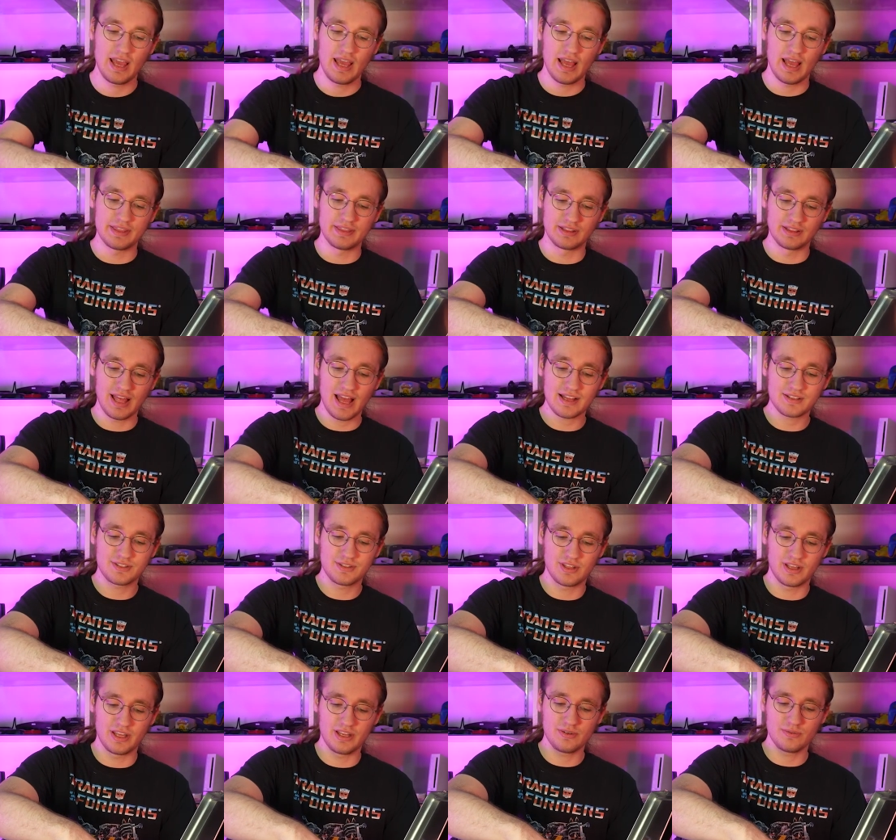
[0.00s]
And the
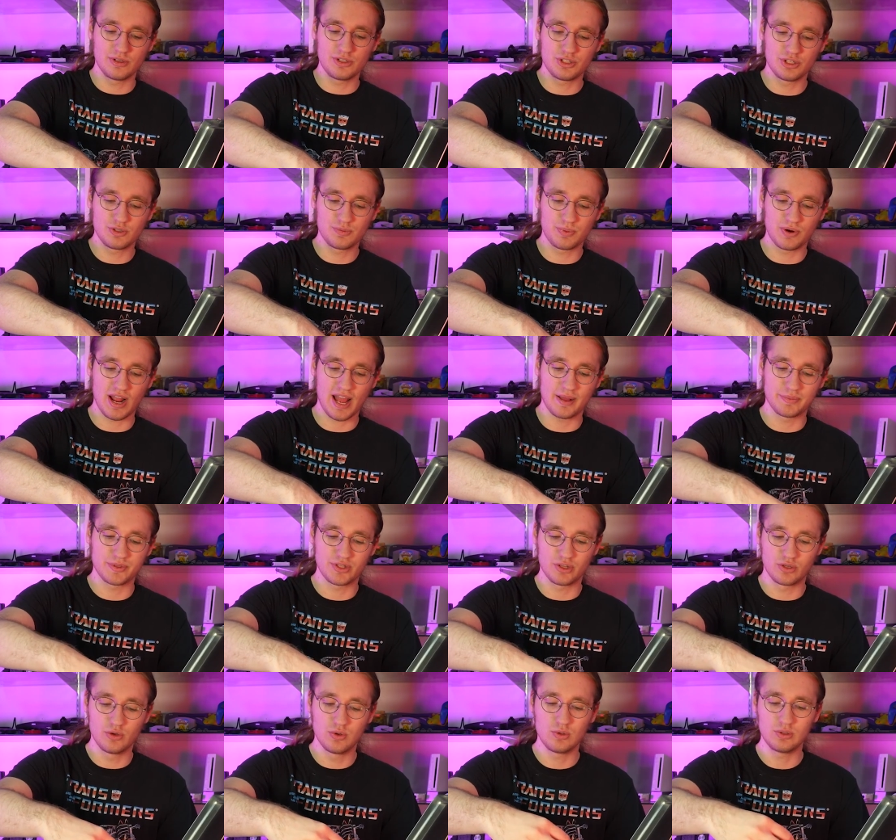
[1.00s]
last thing, which is perhaps
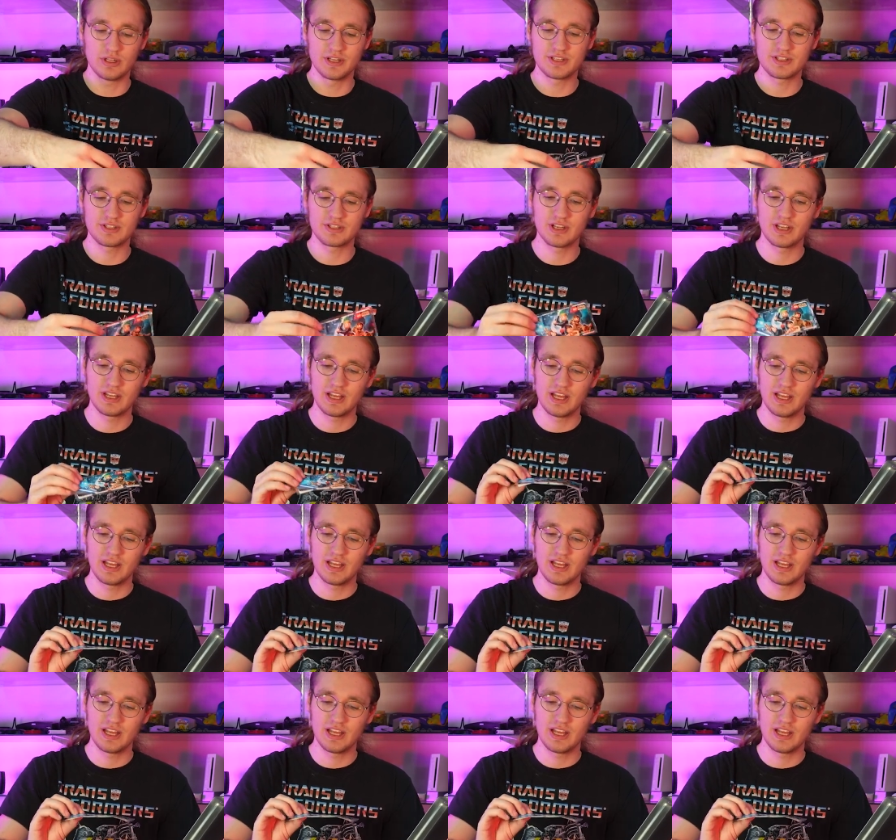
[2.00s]
the coolest,